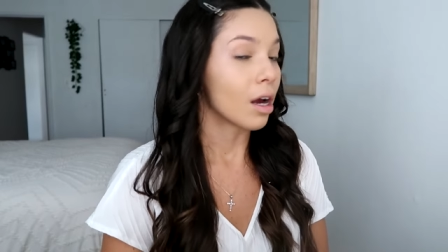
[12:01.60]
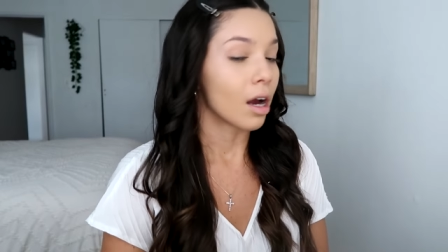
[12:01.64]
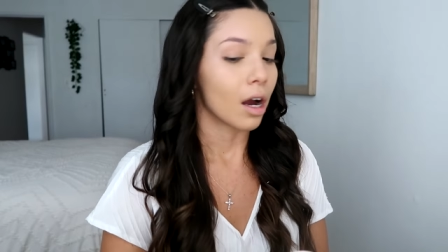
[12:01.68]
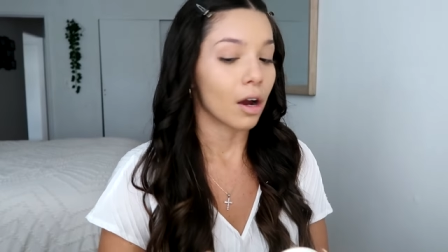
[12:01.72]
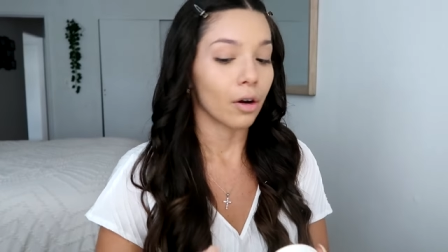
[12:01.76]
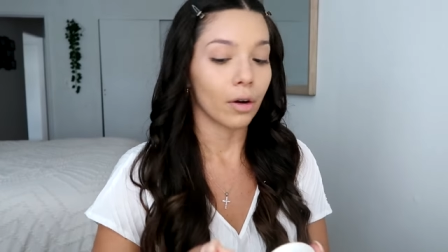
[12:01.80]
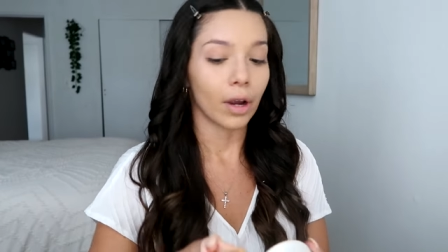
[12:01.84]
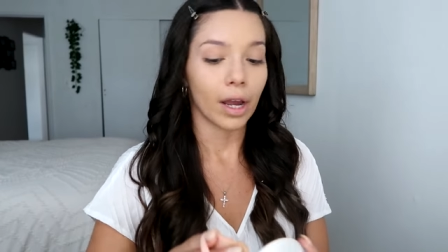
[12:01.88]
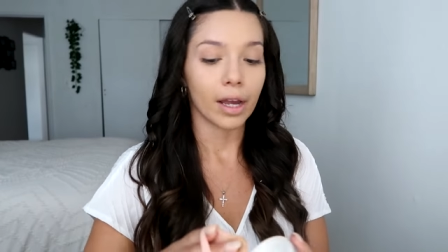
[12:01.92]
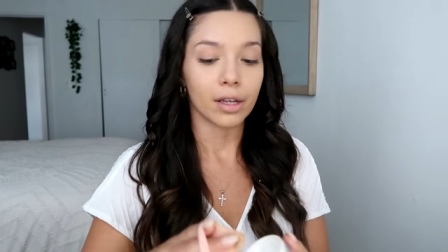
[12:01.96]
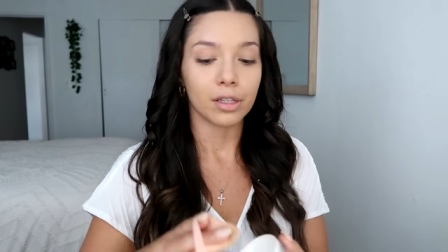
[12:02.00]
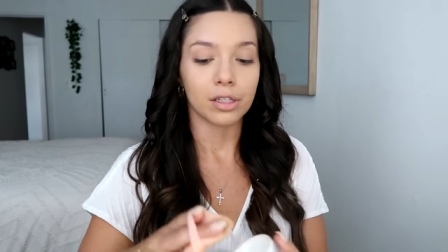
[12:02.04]

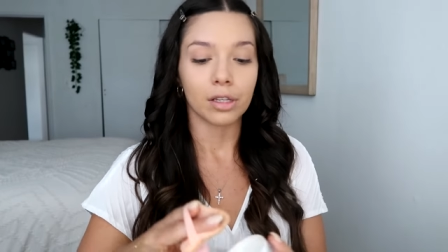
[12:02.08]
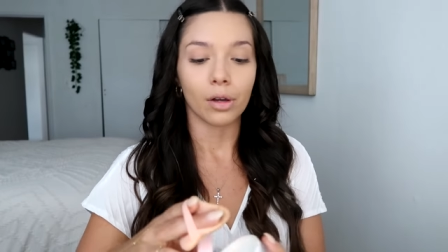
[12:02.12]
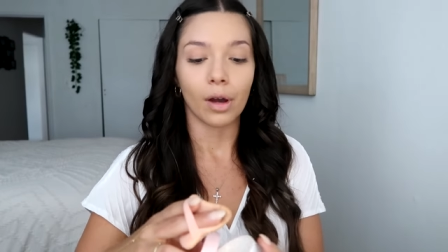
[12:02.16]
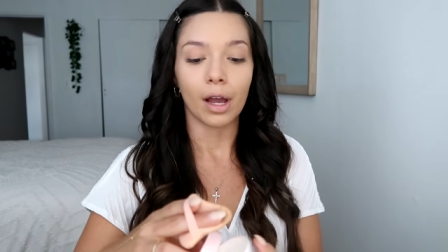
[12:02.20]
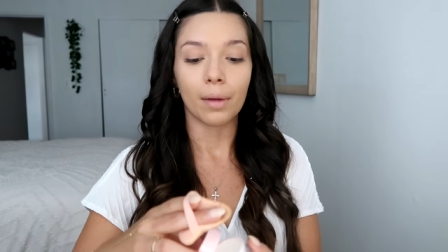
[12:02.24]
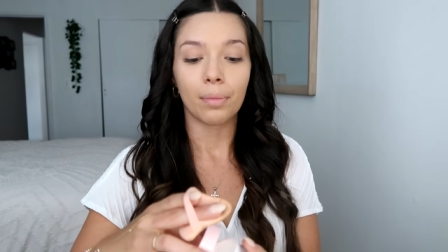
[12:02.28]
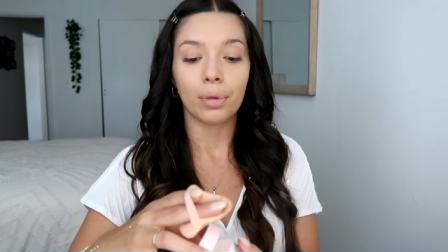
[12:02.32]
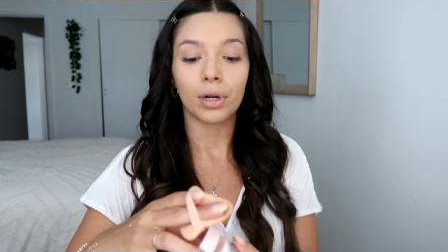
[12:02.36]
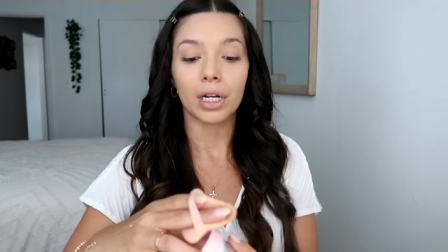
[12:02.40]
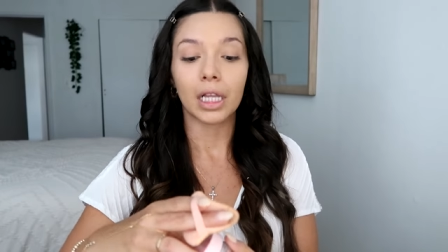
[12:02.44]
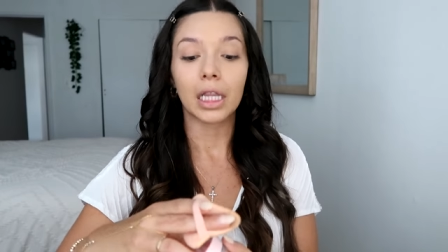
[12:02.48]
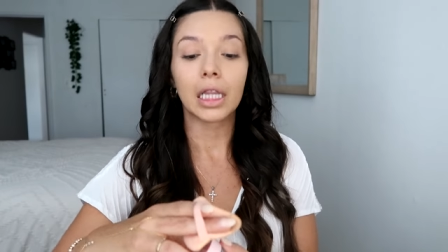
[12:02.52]
Okay, so I
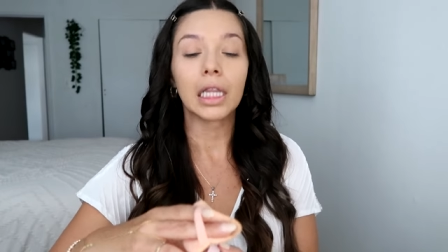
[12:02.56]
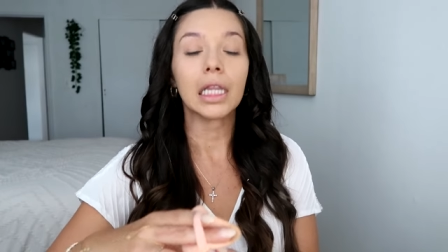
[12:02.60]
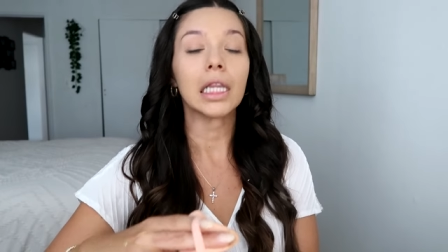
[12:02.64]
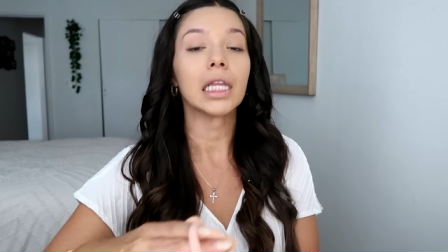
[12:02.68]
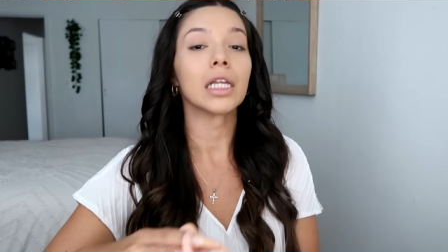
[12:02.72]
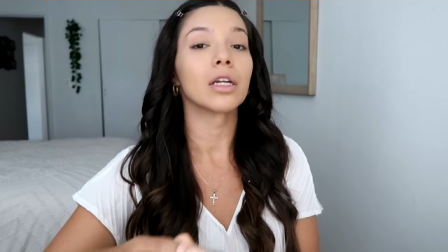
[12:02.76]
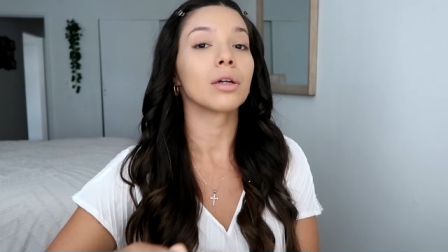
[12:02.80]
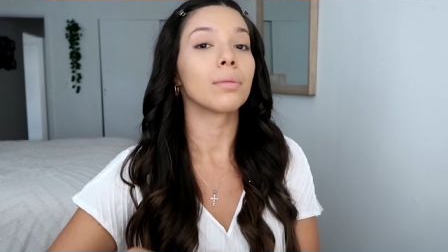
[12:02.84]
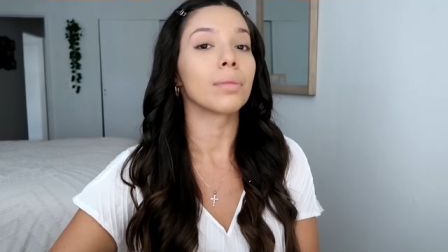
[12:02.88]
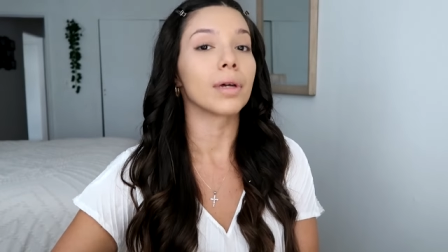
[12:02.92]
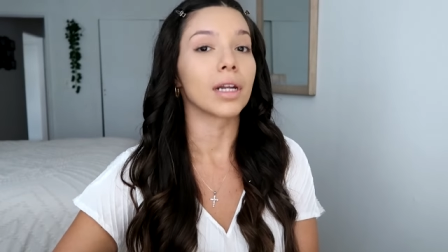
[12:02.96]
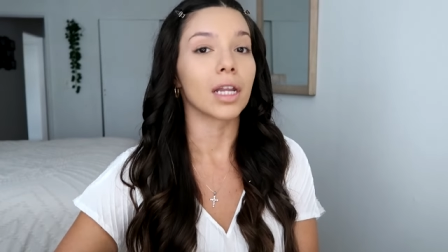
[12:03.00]
put a
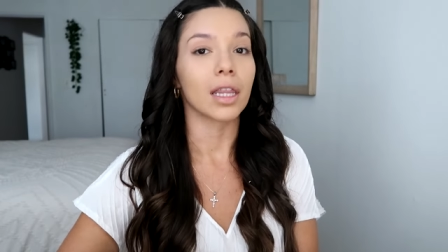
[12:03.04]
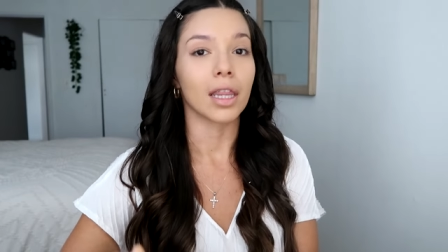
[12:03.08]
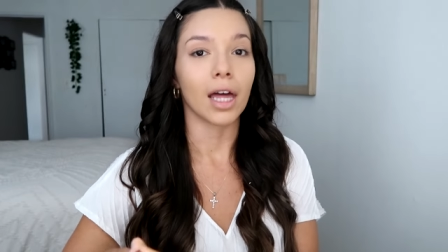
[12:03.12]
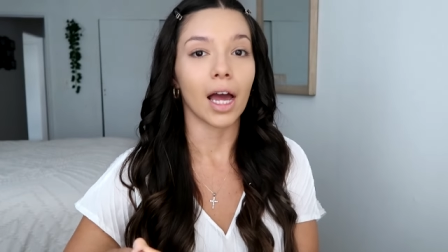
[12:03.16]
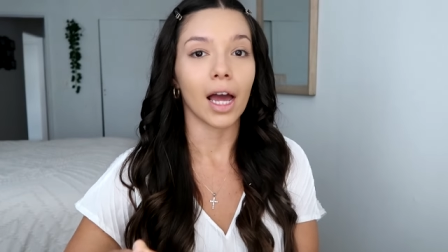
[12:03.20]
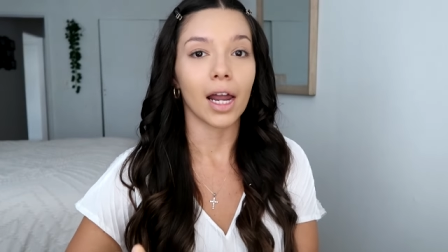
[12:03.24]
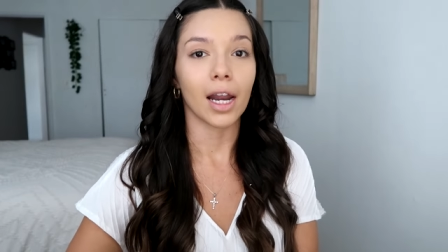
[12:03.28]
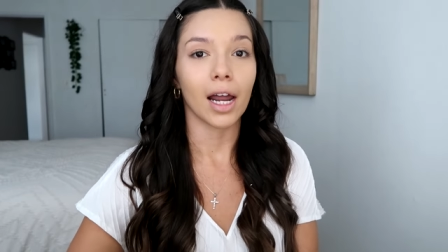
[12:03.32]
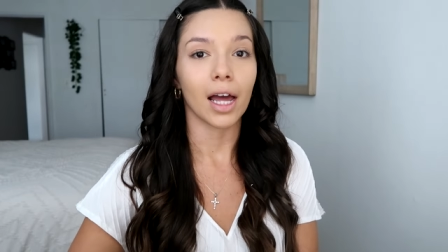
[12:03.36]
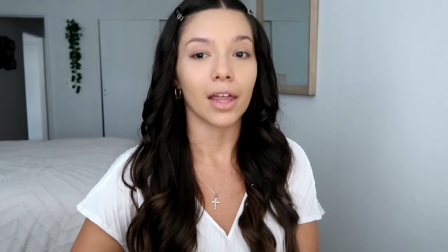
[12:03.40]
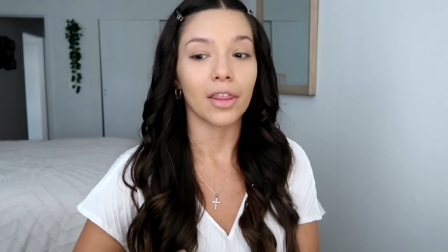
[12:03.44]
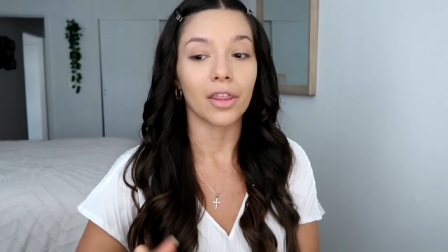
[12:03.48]
little bit of that.